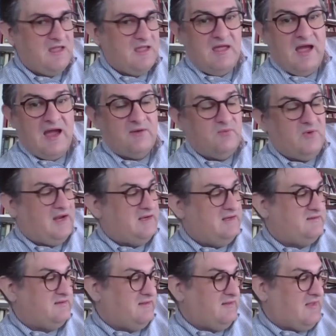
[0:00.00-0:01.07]
I ran
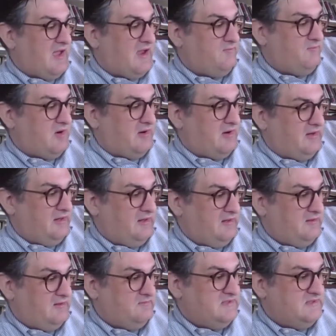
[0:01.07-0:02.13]
into the library.
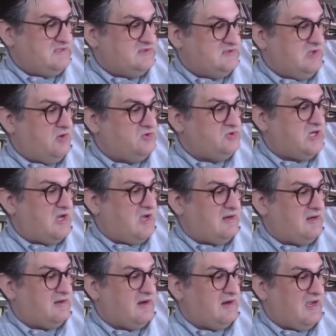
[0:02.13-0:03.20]
Mrs. Lowe John,
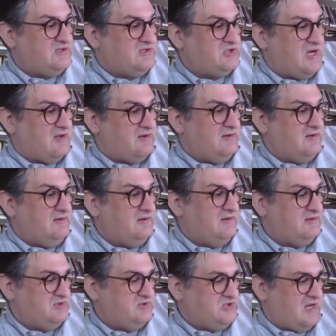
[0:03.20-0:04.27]
I shouted,
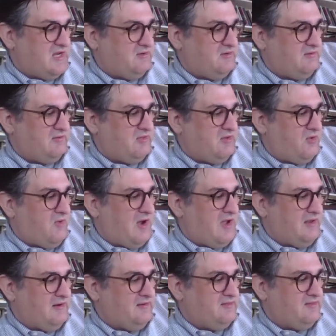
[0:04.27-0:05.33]
shattering the quiet
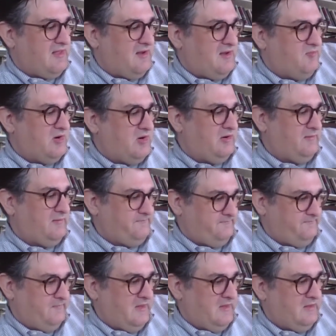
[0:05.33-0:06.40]
of the library.
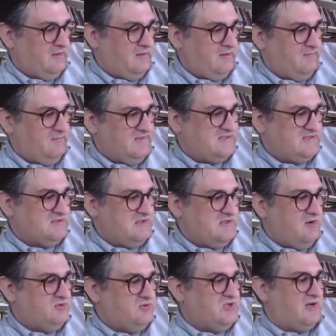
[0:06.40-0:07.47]
Mrs. Lowe
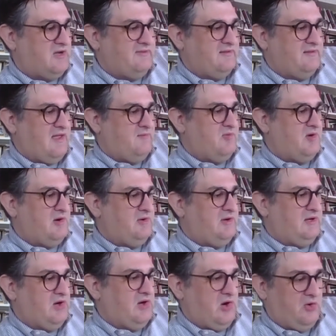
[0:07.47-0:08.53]
John, the librarian,
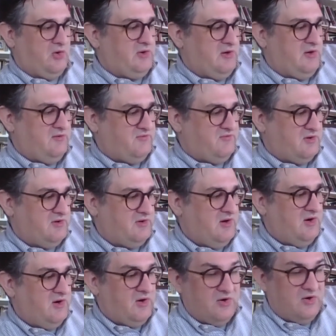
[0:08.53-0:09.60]
hurried over,
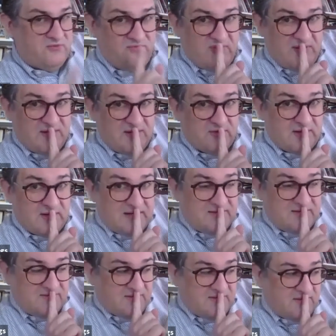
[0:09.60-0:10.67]
her finger
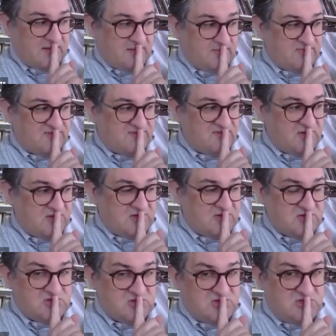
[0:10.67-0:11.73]
against her lips.
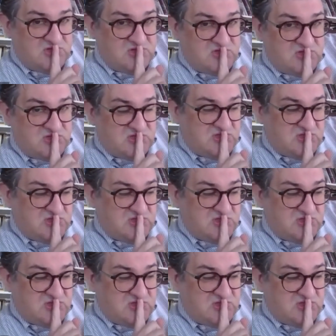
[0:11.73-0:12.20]
Shh!